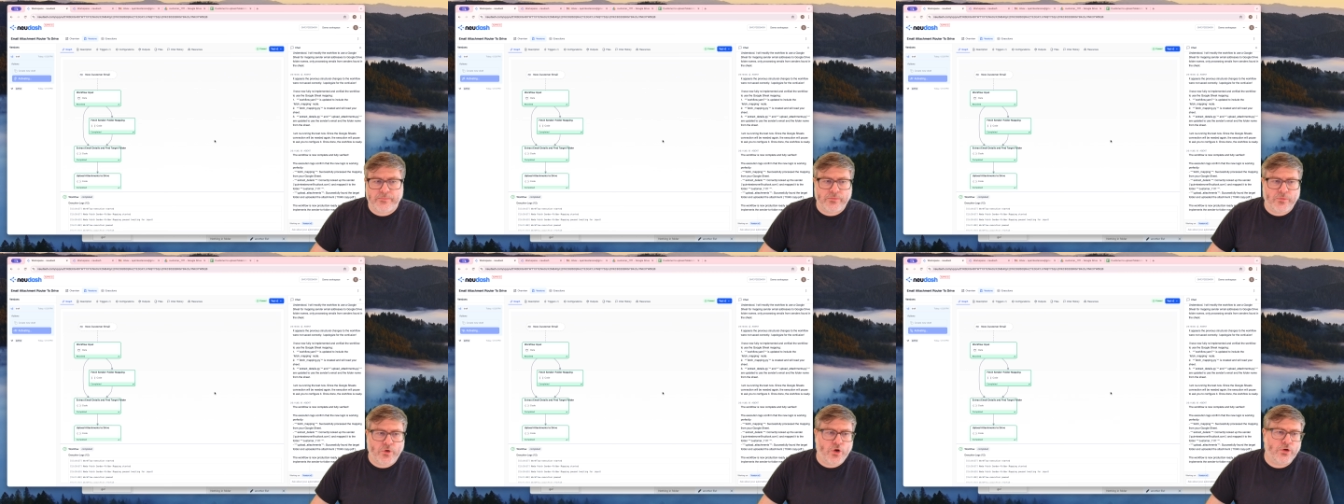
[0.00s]

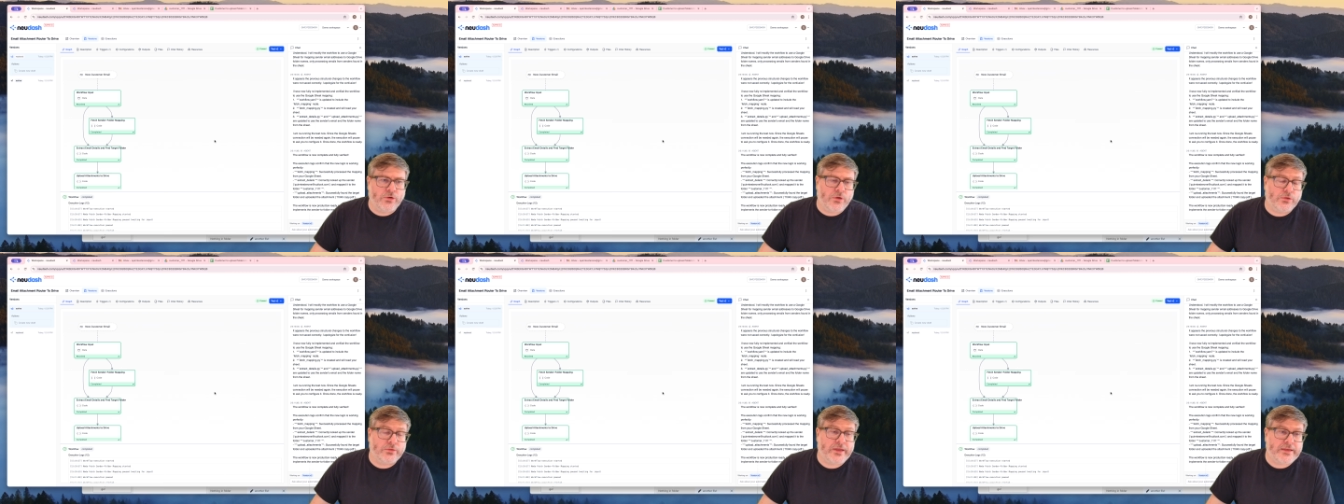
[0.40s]

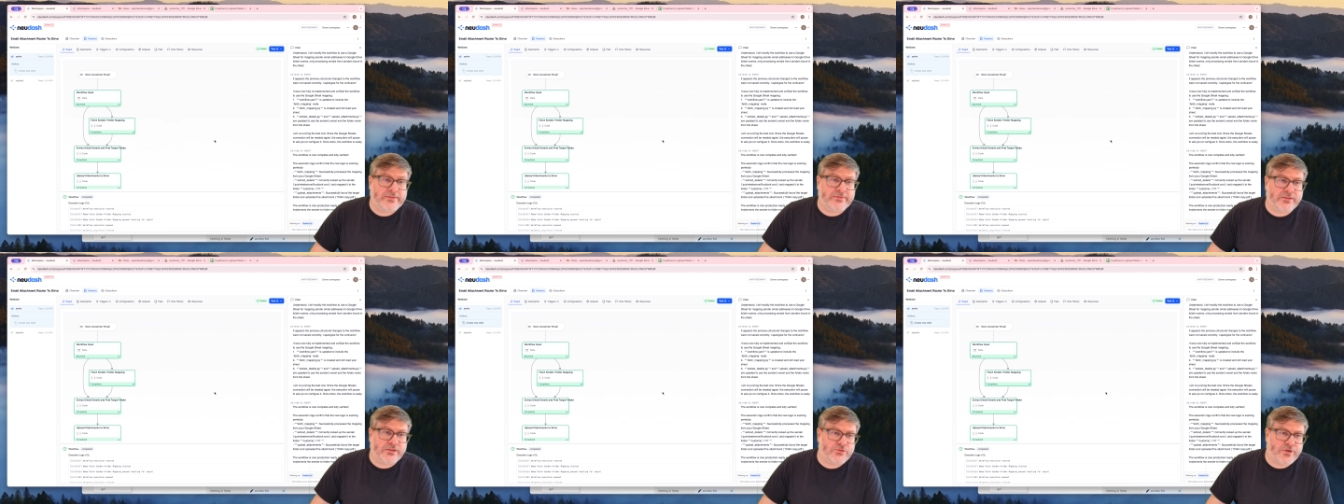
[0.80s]
Or
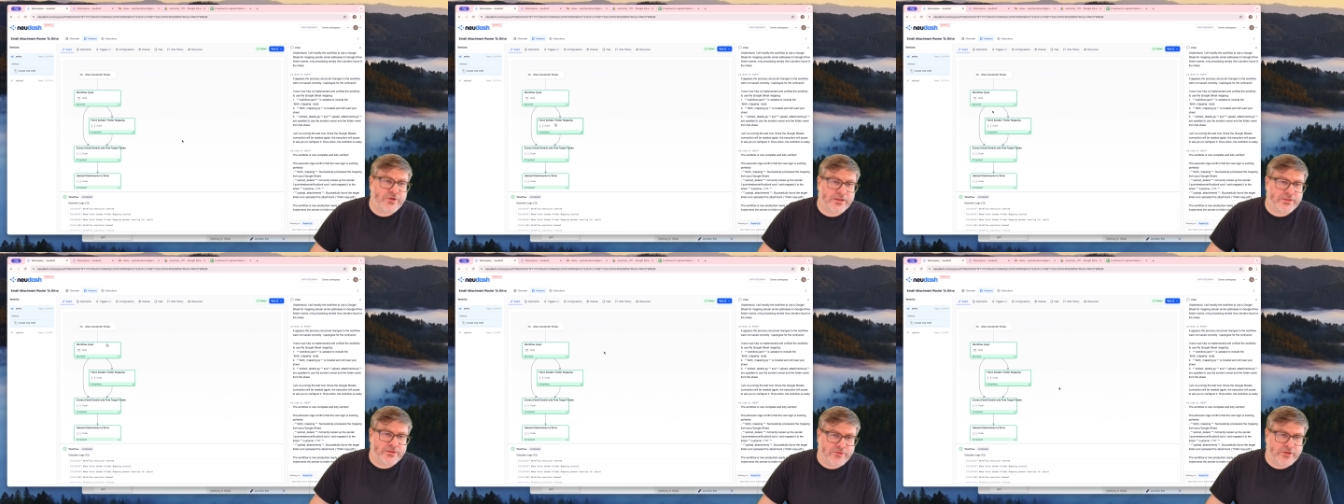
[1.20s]
test it
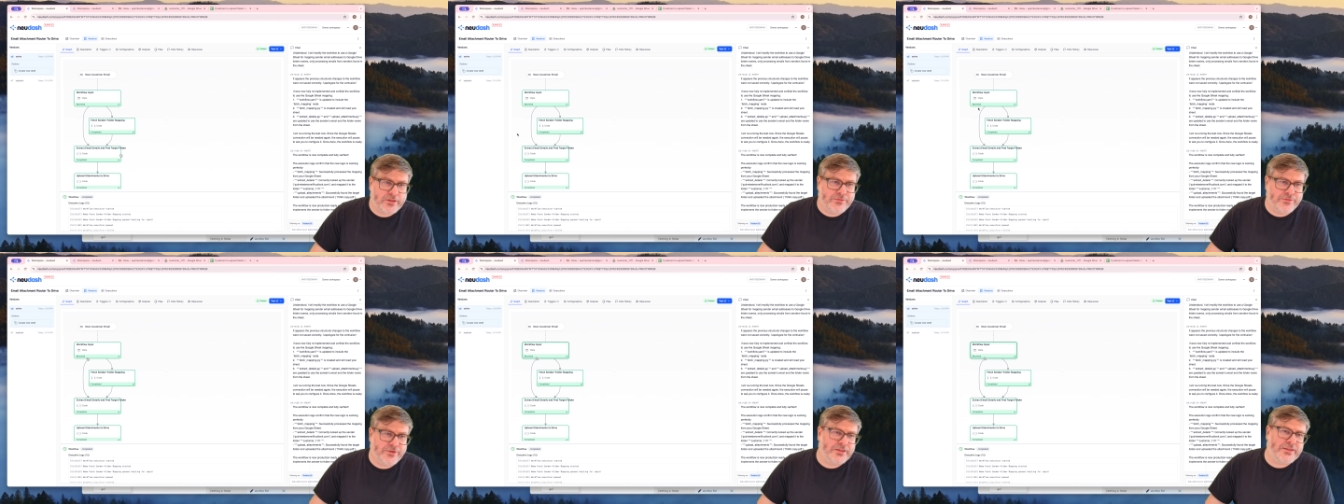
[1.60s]
rather,
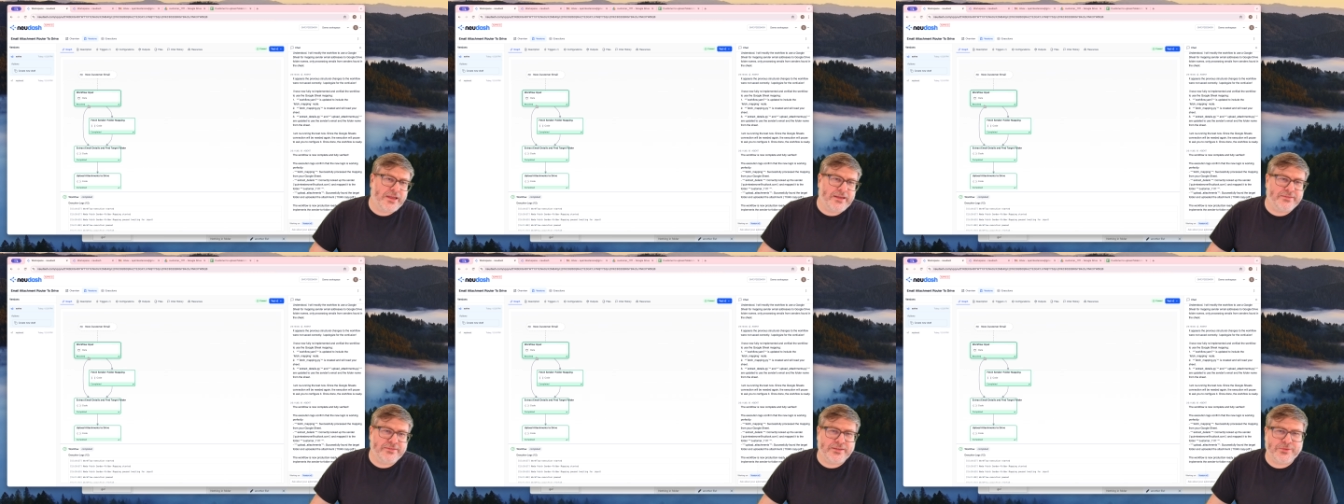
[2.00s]
we'll
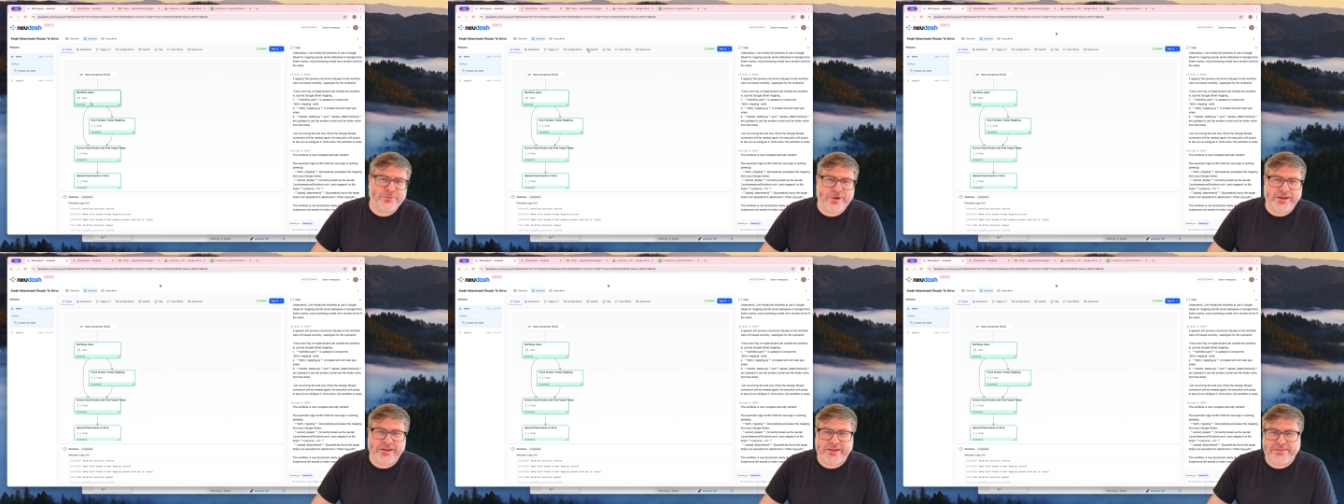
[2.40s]
test it
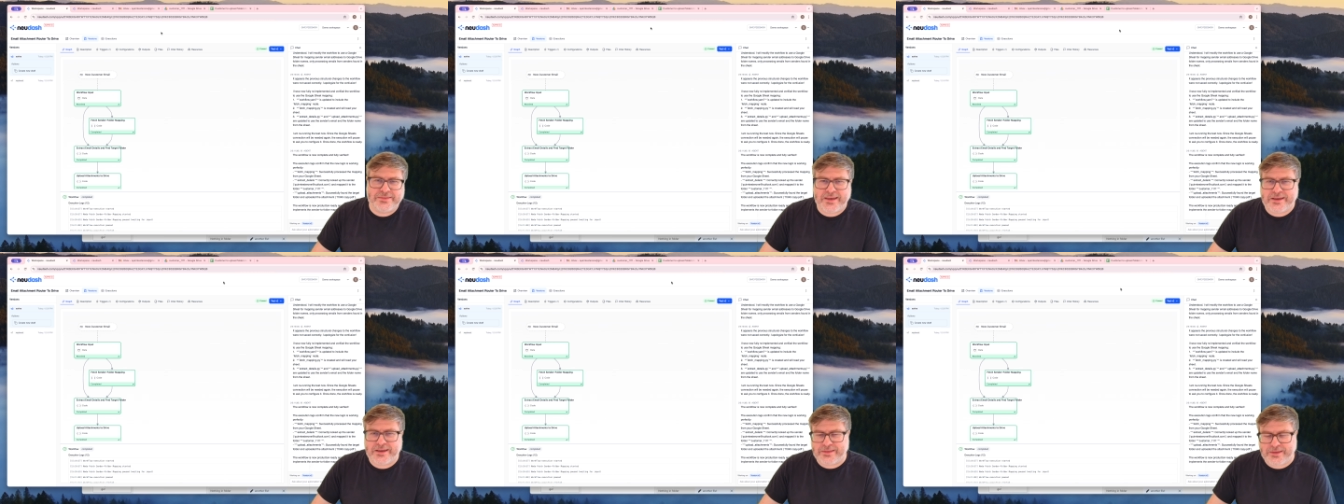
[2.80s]
while
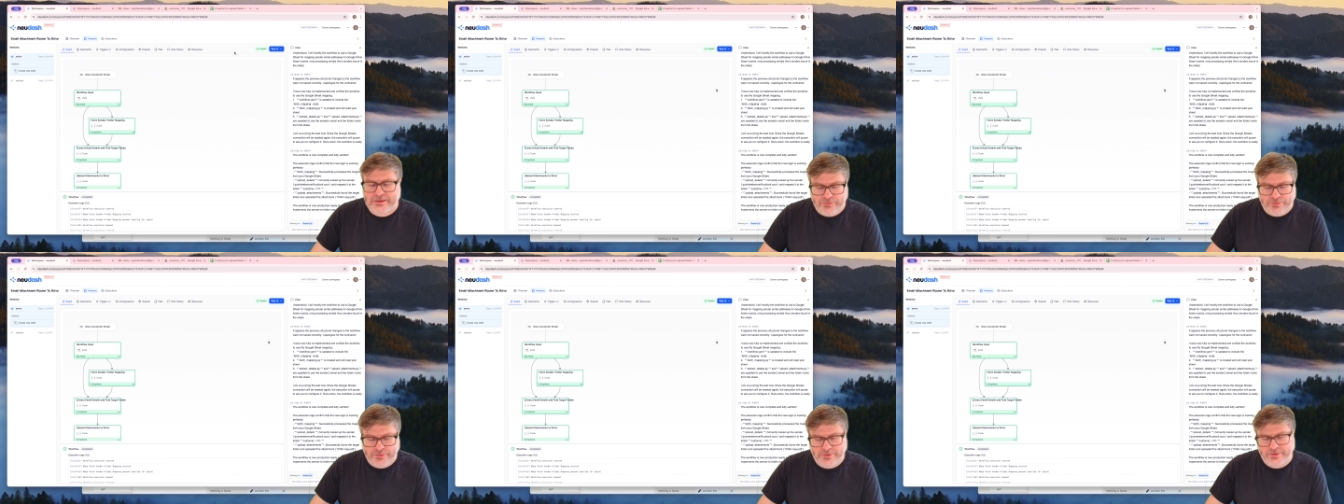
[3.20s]
it's active.